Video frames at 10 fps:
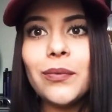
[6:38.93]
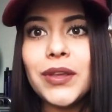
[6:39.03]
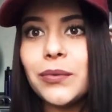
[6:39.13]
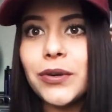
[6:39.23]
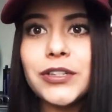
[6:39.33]

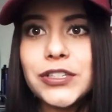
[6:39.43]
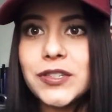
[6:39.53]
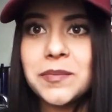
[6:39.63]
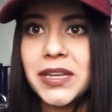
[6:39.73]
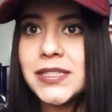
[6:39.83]
We were
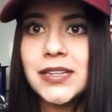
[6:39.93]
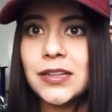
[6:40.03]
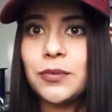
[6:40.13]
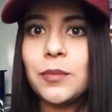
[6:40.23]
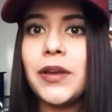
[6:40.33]
just
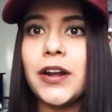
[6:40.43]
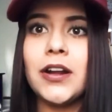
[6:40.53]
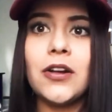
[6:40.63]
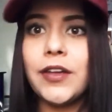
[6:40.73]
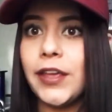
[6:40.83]
mentally
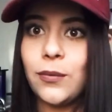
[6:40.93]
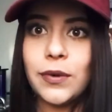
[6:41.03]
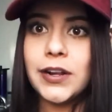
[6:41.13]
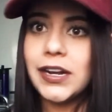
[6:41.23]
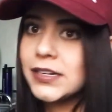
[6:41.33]
prepared. Okay,
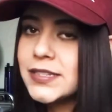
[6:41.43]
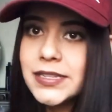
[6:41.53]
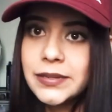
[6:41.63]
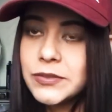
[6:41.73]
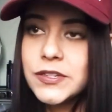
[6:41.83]
we're not gonna
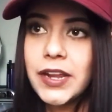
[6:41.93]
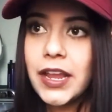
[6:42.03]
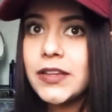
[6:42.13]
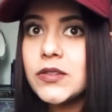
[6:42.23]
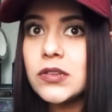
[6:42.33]
sleep
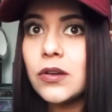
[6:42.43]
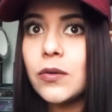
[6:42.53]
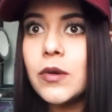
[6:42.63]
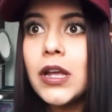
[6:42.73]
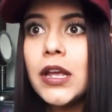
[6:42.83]
today,
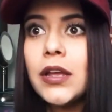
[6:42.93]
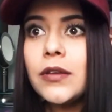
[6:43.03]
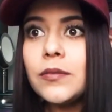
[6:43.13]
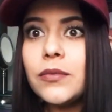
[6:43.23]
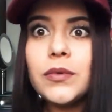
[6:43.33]
so
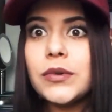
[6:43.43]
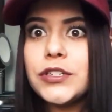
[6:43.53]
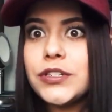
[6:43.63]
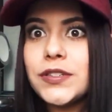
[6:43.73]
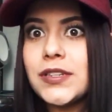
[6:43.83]
we
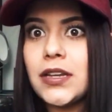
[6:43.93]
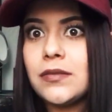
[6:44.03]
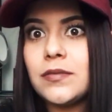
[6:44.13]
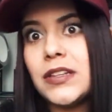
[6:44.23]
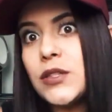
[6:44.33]
were just
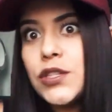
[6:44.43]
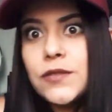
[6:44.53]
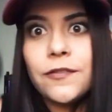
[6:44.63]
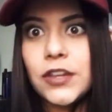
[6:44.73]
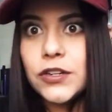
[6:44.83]
like, let's
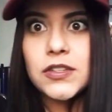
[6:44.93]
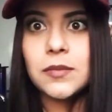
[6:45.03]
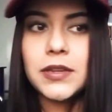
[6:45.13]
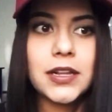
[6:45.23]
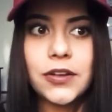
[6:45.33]
just figure
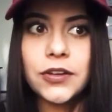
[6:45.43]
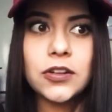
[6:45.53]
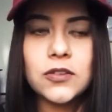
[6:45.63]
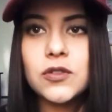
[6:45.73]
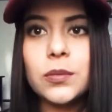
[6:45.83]
something
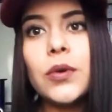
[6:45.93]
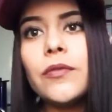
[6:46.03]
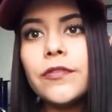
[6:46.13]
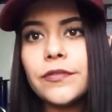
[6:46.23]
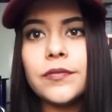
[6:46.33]
out, so
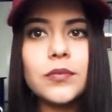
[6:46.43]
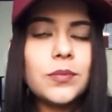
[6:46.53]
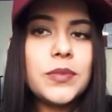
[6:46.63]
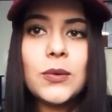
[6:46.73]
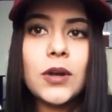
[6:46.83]
we'll
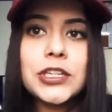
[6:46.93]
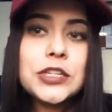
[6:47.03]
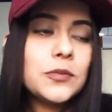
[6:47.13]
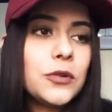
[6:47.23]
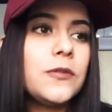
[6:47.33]
be
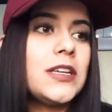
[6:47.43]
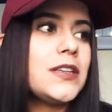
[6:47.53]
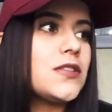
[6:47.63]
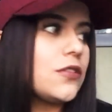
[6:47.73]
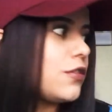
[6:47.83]
watching movies